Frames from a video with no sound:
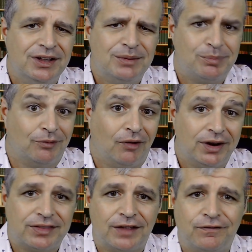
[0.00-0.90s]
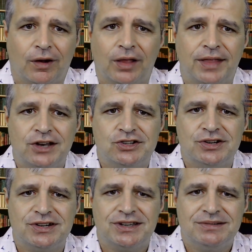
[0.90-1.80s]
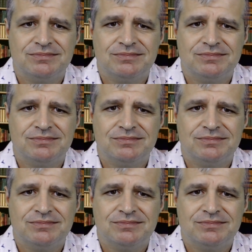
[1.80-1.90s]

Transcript: provided they follow that duty,